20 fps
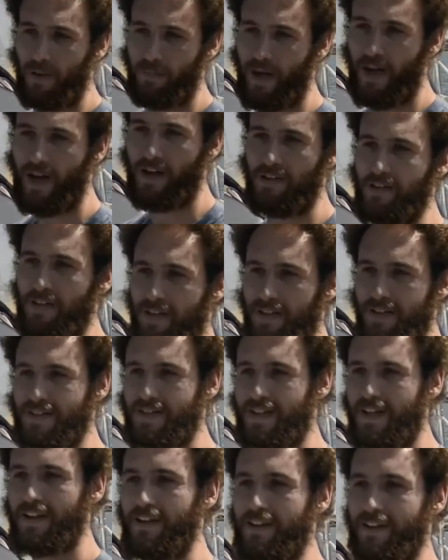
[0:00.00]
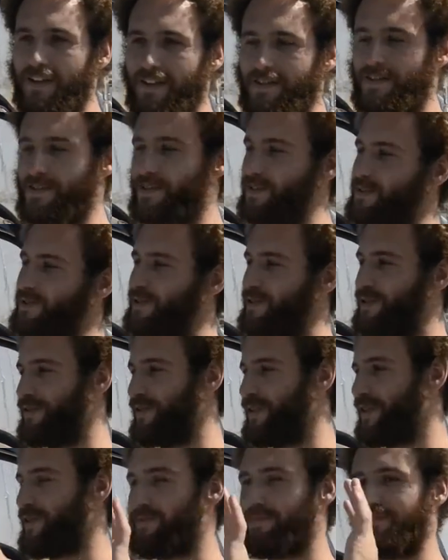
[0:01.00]
paddling and sailing. And so sort of
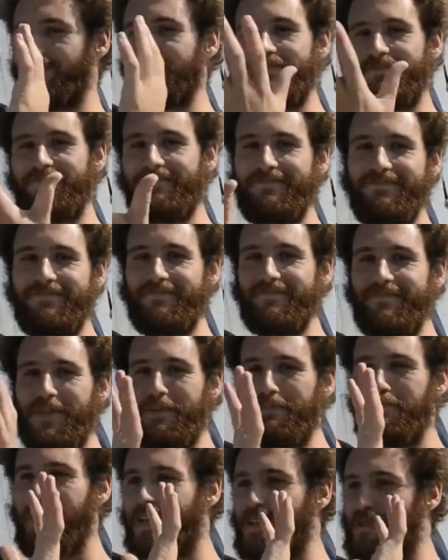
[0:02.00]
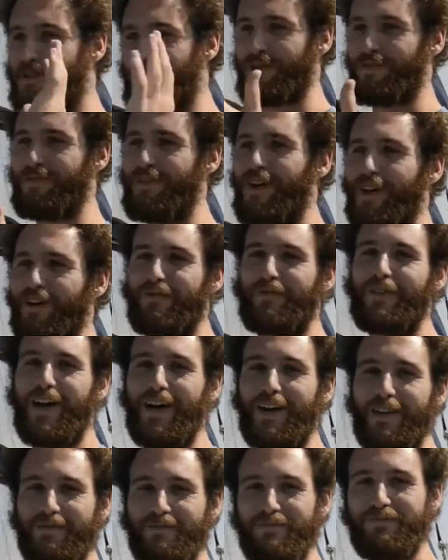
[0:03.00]
the mixture of all of
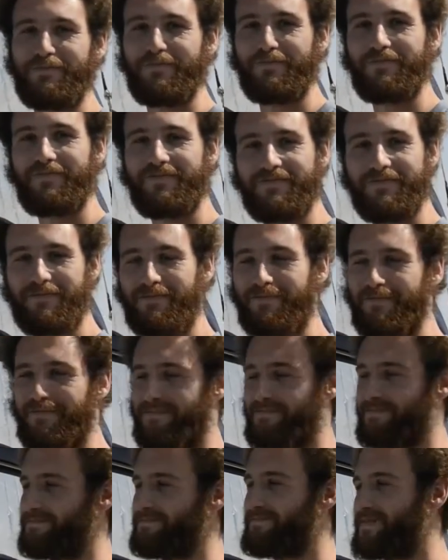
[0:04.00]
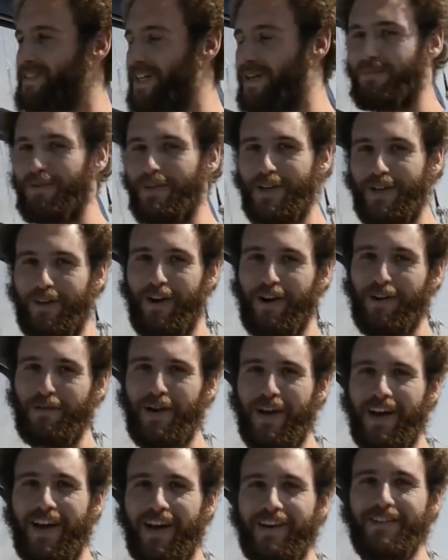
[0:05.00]
that tumbling around in
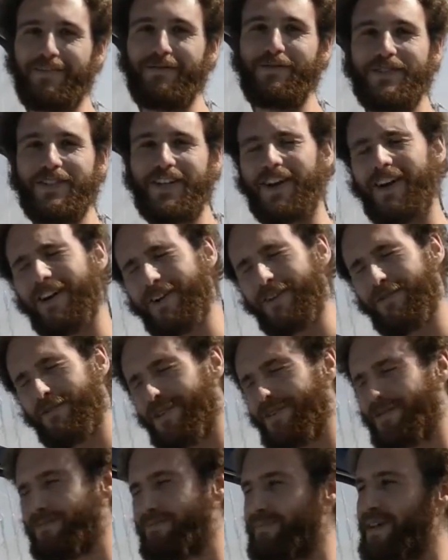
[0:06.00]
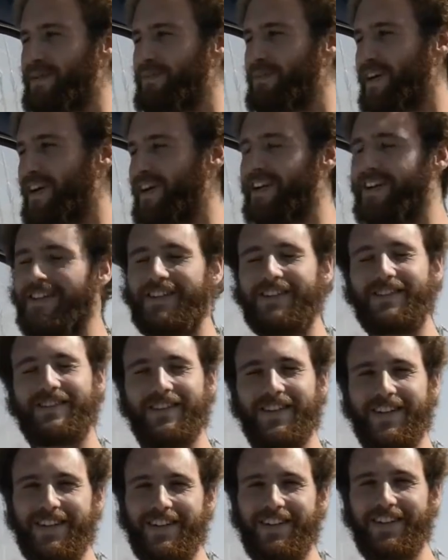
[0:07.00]
my head, like, oh, well, maybe I could
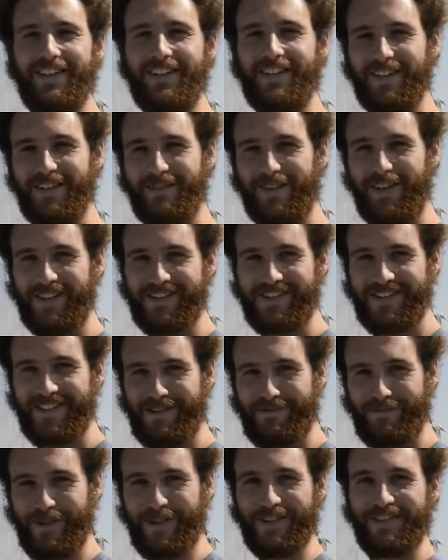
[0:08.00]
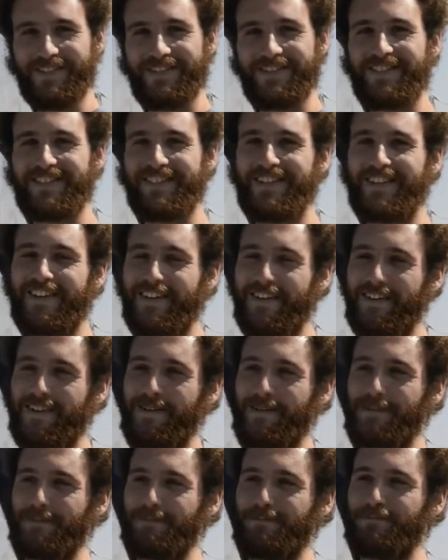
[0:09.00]
live on a sailboat.
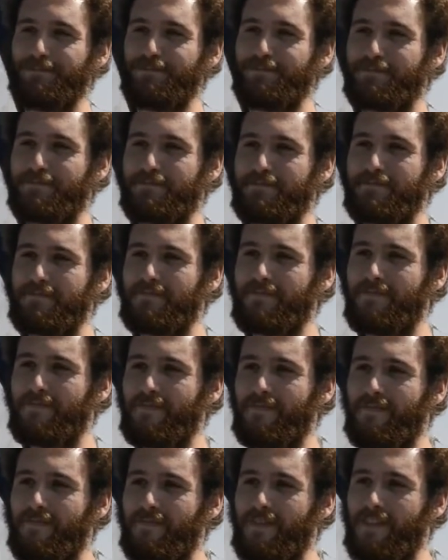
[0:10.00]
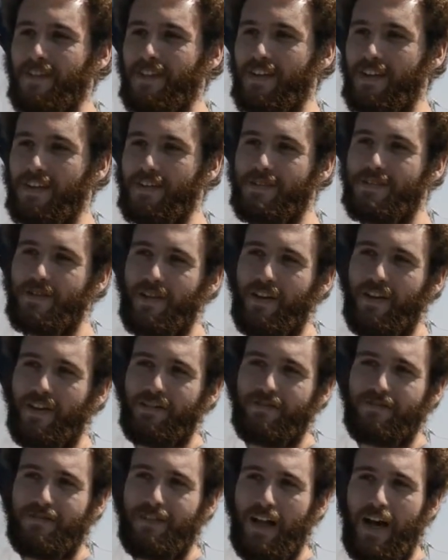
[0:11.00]
And so
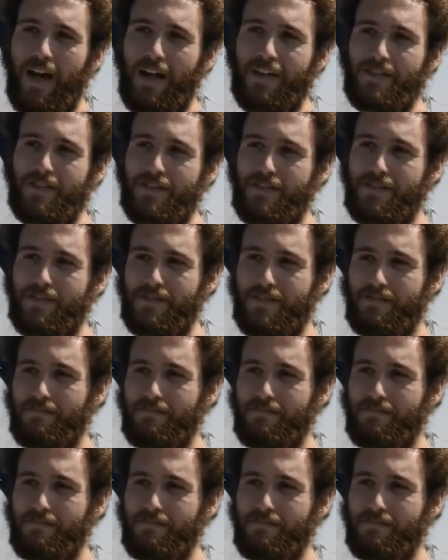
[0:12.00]
then last